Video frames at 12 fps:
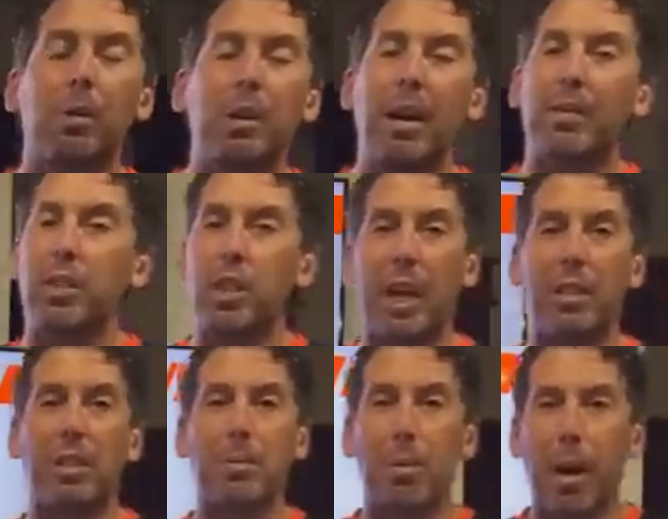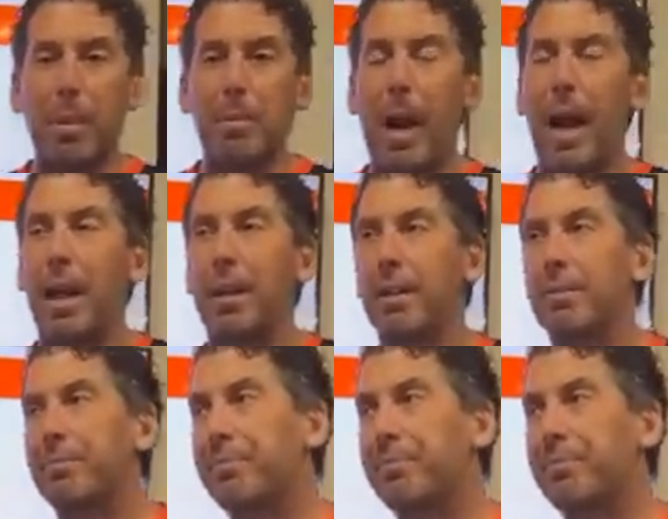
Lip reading: We never changed a brake pad.